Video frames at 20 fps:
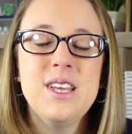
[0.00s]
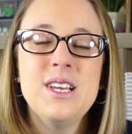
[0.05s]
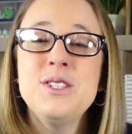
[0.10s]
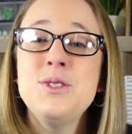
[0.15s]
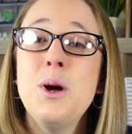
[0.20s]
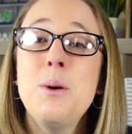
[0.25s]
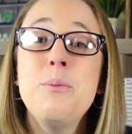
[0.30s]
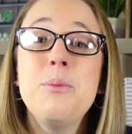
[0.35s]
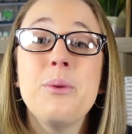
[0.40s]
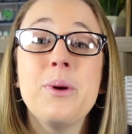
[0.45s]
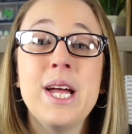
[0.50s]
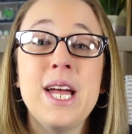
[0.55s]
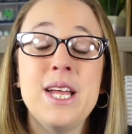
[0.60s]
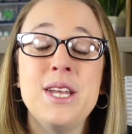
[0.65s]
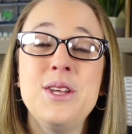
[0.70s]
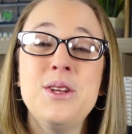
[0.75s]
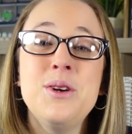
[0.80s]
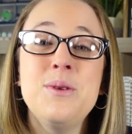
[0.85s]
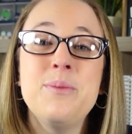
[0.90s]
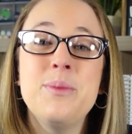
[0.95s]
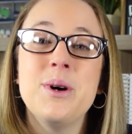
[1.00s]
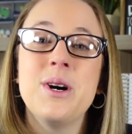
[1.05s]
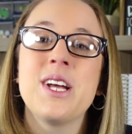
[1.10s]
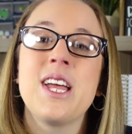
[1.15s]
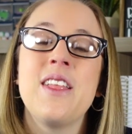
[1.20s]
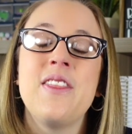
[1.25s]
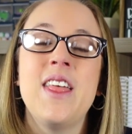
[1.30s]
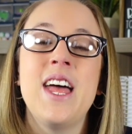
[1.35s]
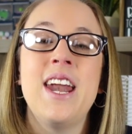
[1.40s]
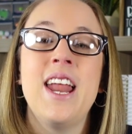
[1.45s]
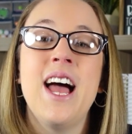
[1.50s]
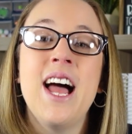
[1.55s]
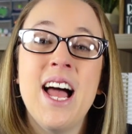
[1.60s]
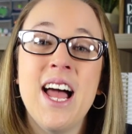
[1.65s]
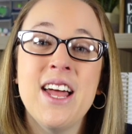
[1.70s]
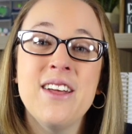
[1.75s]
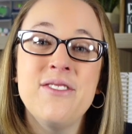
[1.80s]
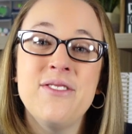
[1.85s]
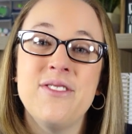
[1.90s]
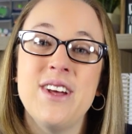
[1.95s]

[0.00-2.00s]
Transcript: So a brand new book that I